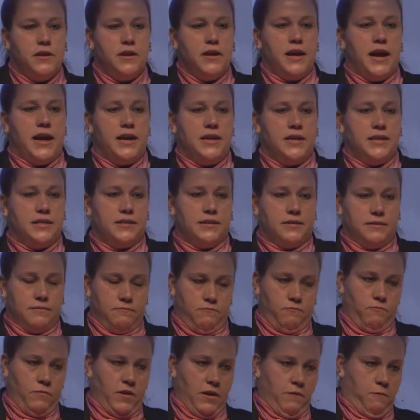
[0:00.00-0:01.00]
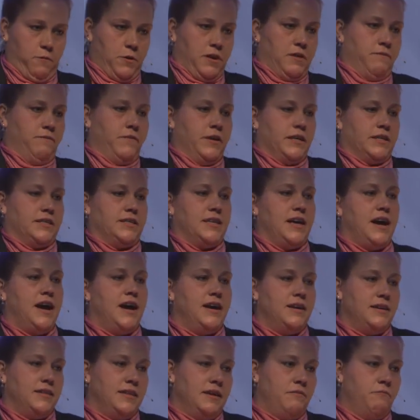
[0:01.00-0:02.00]
and if we can fix
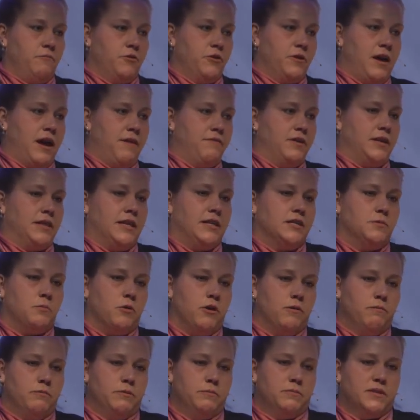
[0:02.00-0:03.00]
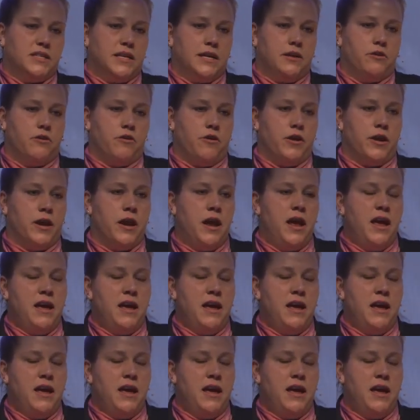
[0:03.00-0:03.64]
that, then we're having less problems later on.